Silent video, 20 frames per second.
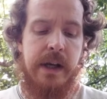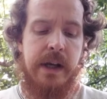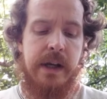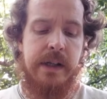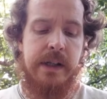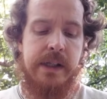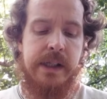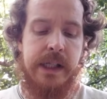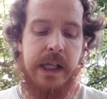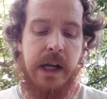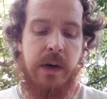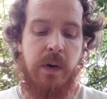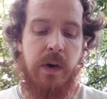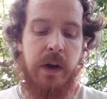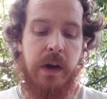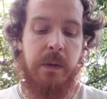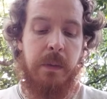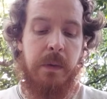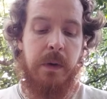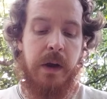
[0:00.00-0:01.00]

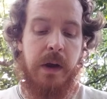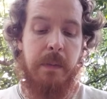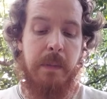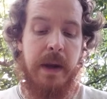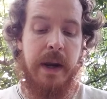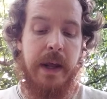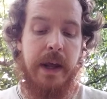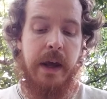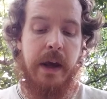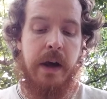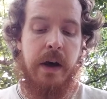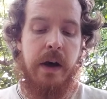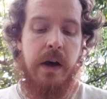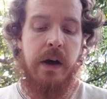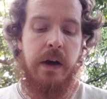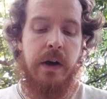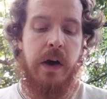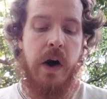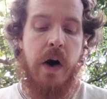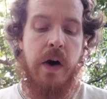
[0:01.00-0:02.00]
Secret committee
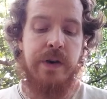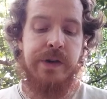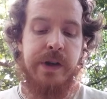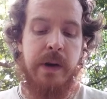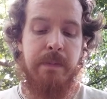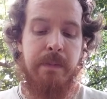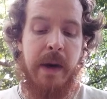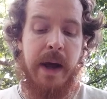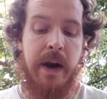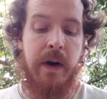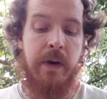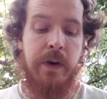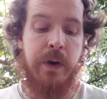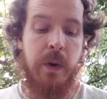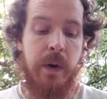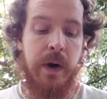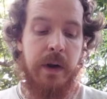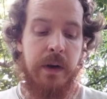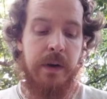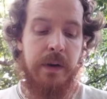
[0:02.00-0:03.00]
calls on Mayor
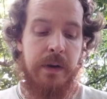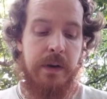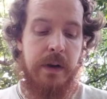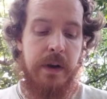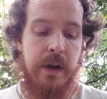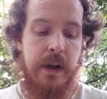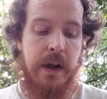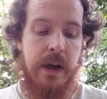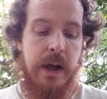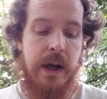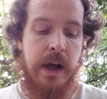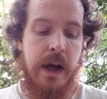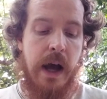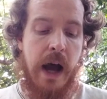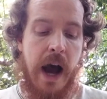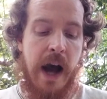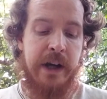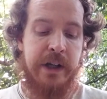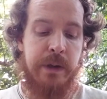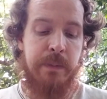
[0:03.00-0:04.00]
Doyle.
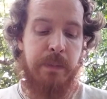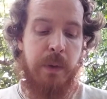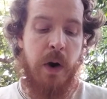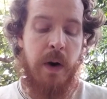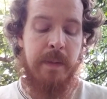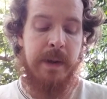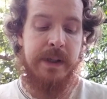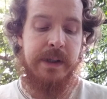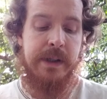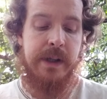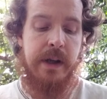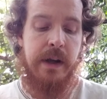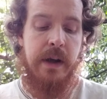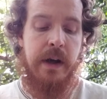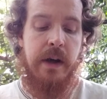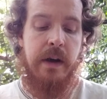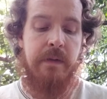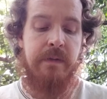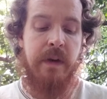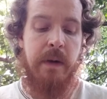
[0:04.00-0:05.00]
Action promised,
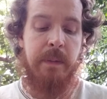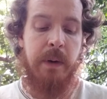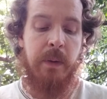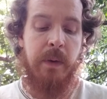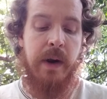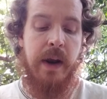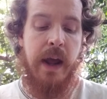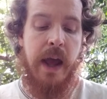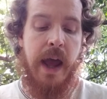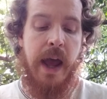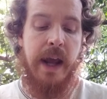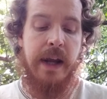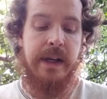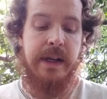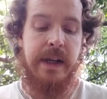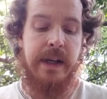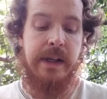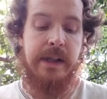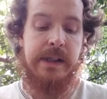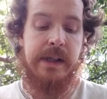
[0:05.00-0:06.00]
February
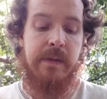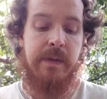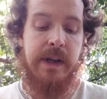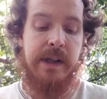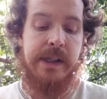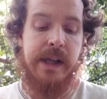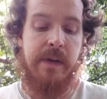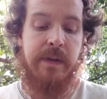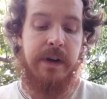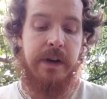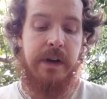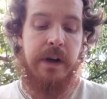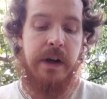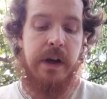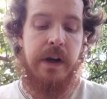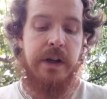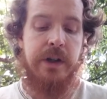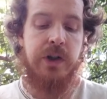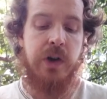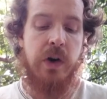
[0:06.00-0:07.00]
1877.
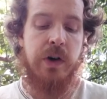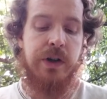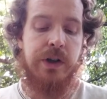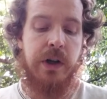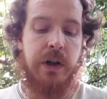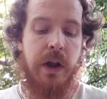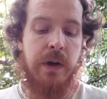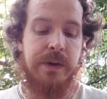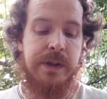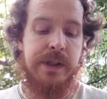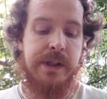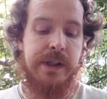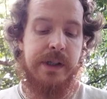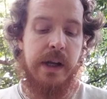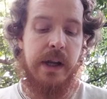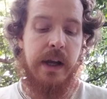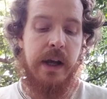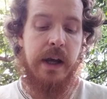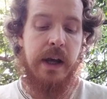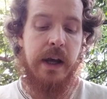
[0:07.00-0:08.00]
Church closes
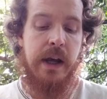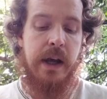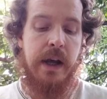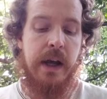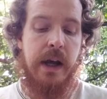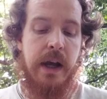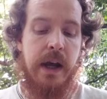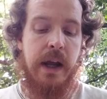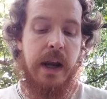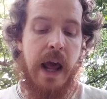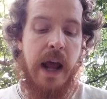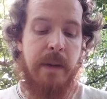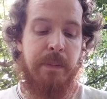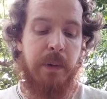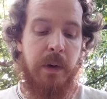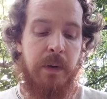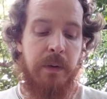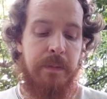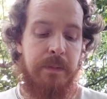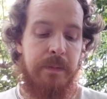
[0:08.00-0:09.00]
in April.